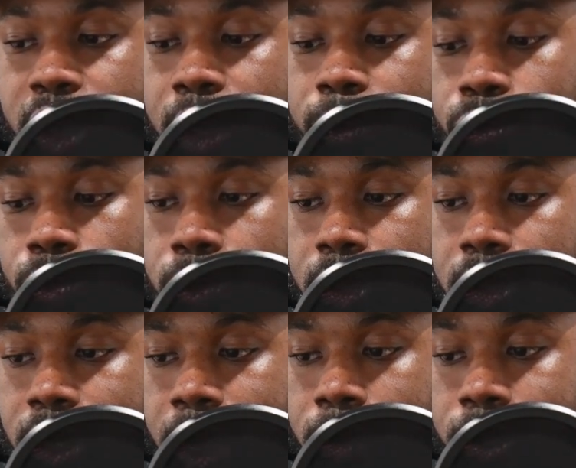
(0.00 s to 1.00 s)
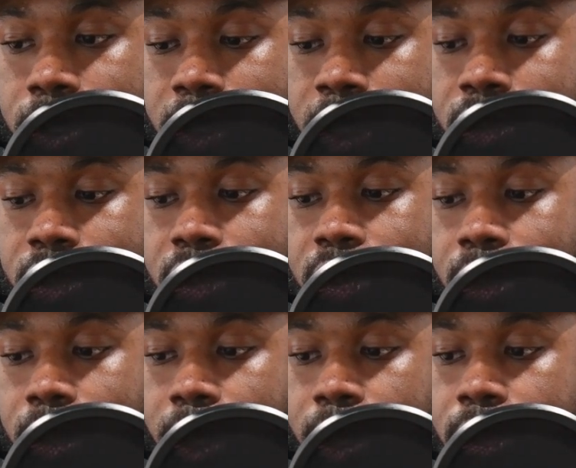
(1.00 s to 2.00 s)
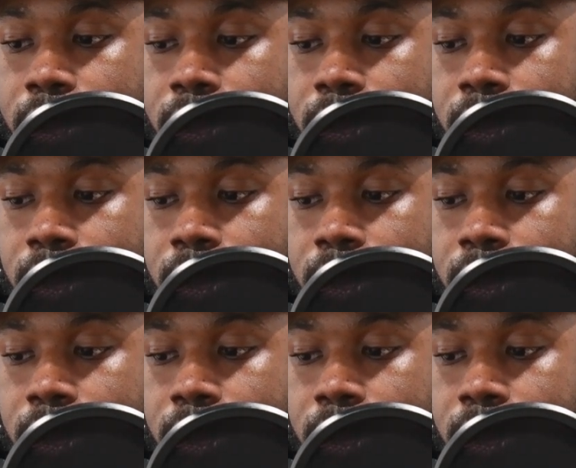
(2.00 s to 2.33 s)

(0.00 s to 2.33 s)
came through with these highways. And that's just Atlanta.